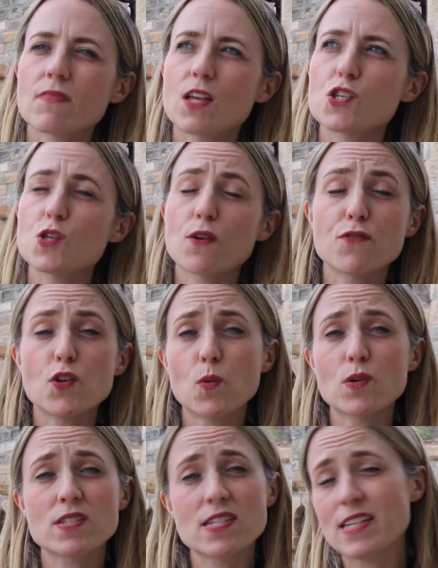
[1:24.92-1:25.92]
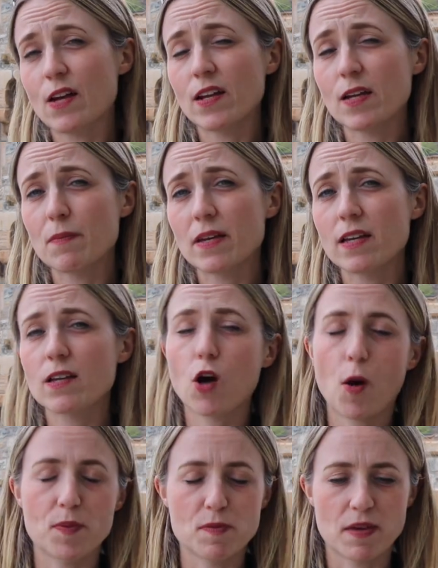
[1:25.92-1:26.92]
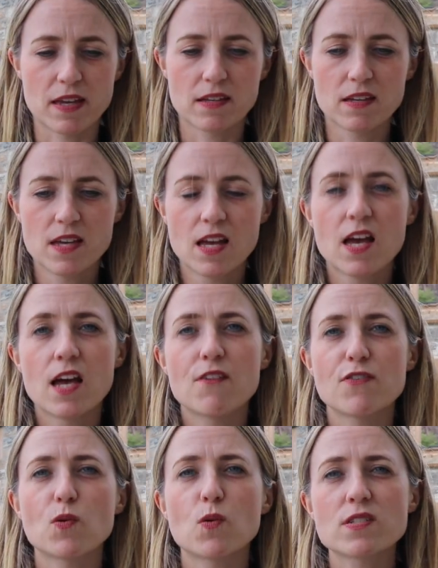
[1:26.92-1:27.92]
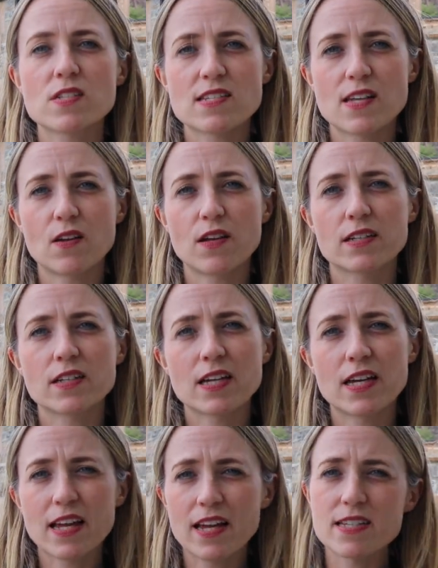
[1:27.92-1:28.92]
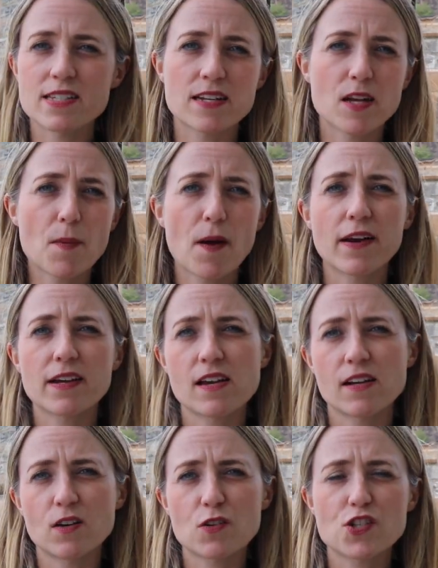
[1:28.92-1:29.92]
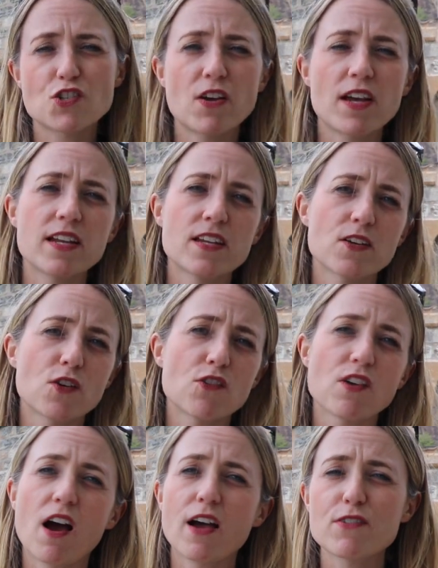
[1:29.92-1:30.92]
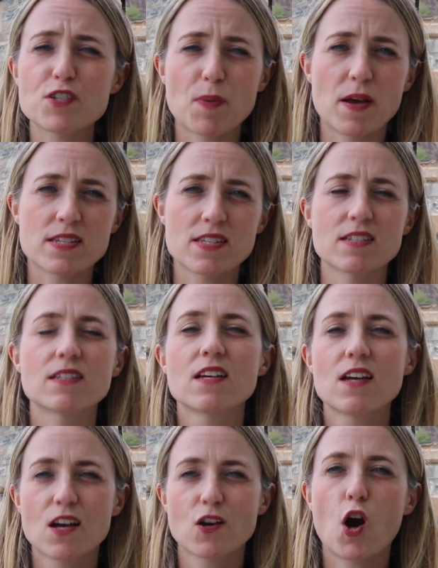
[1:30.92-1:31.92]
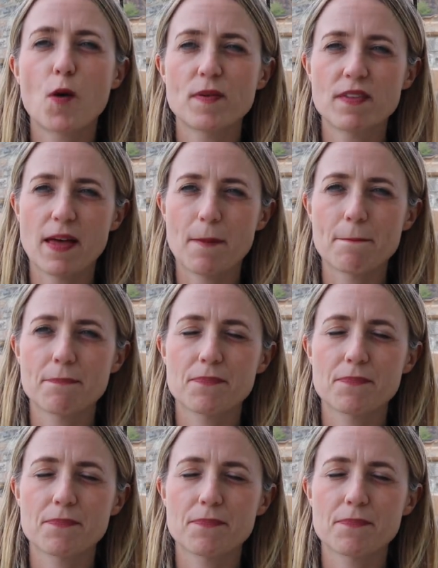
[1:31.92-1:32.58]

So if you want to sound like me, copy me. If you want to sound like a Canadian, an American, an Australian or an Irish person, copy them.